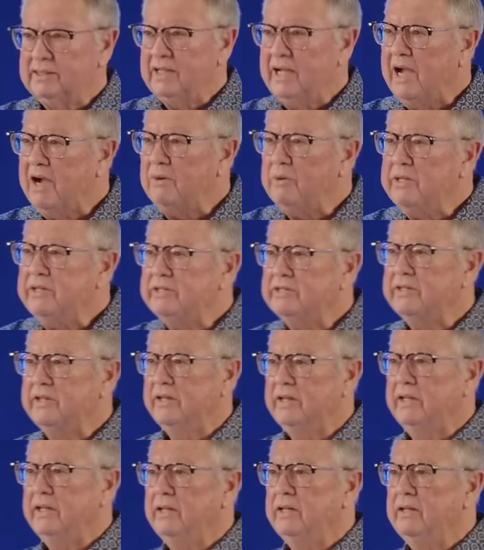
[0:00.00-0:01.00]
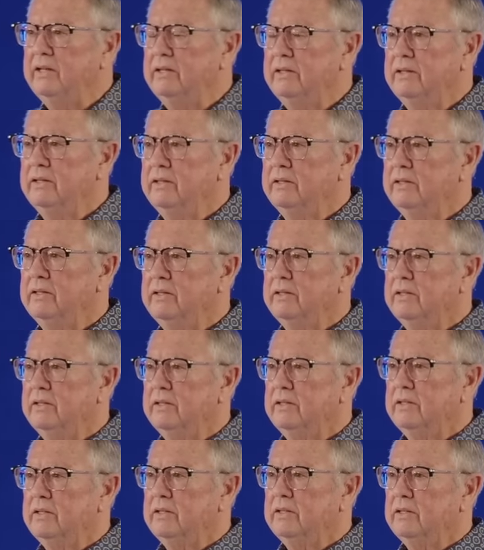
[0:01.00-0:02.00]
how He's thinking,
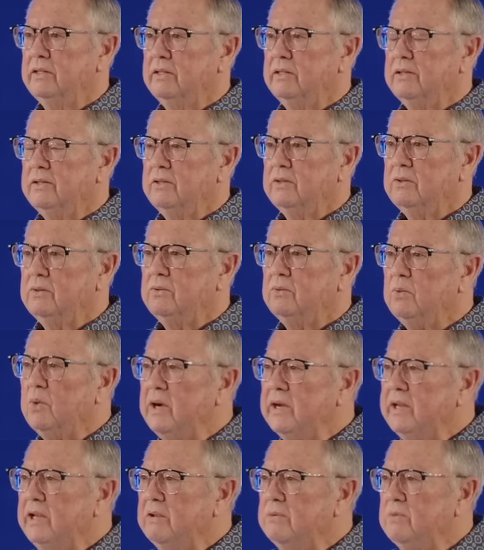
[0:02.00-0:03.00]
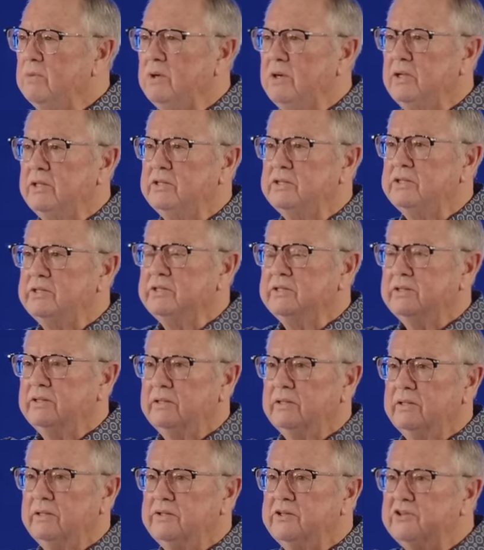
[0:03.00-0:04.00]
what He wants,
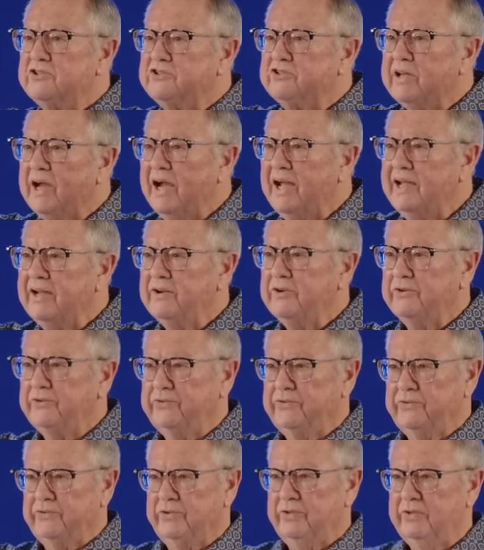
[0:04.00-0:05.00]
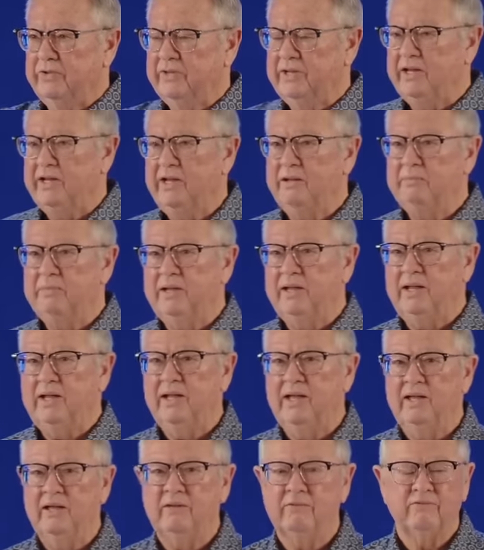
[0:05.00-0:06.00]
desires that He may
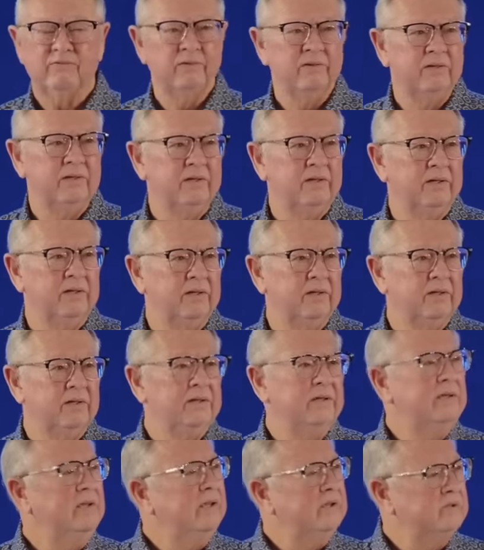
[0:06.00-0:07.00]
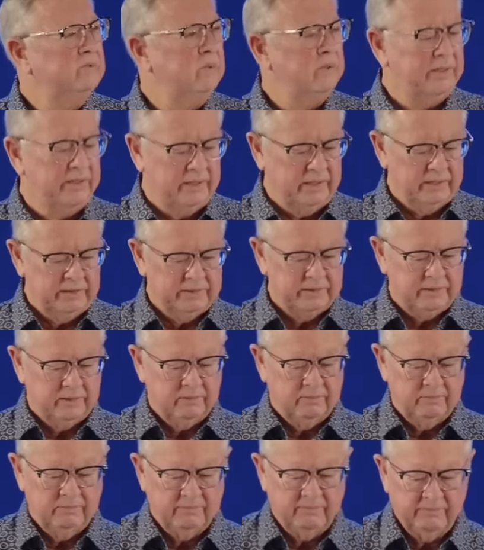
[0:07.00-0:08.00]
have, His ways.
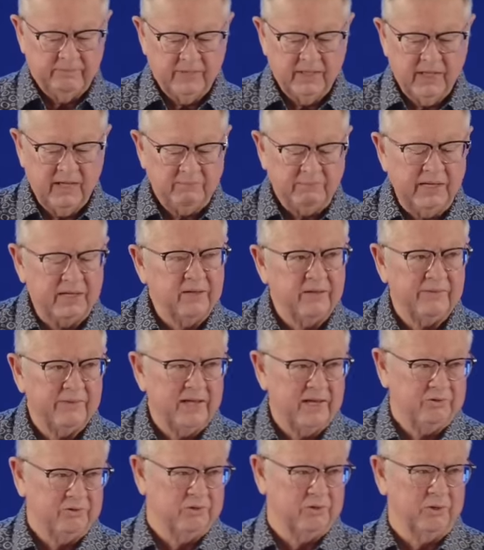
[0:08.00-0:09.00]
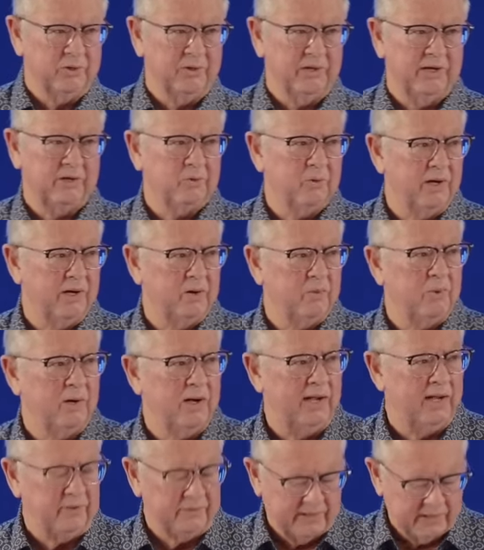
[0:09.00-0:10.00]
I've been on that journey quite a
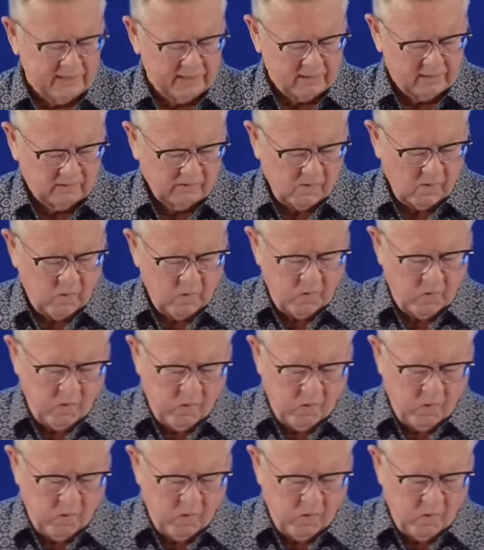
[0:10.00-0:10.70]
while now,